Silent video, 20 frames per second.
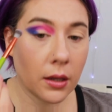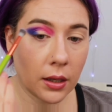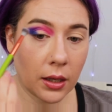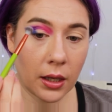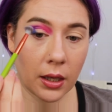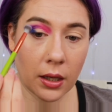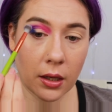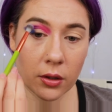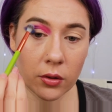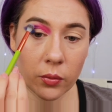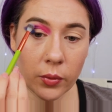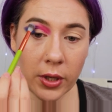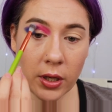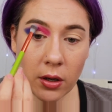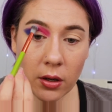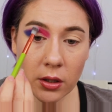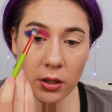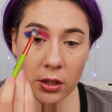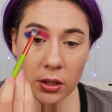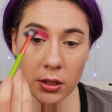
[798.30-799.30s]
And we
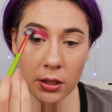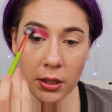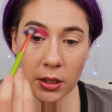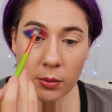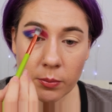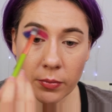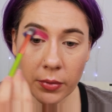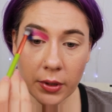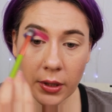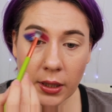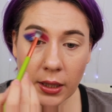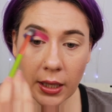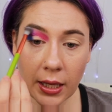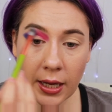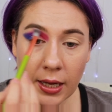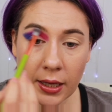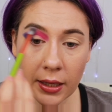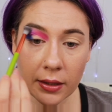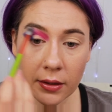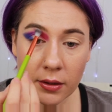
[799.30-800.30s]
are just going to
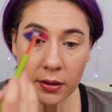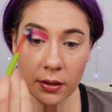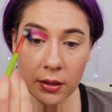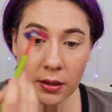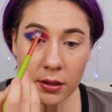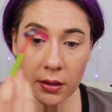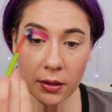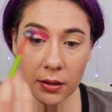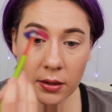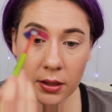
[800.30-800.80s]
blend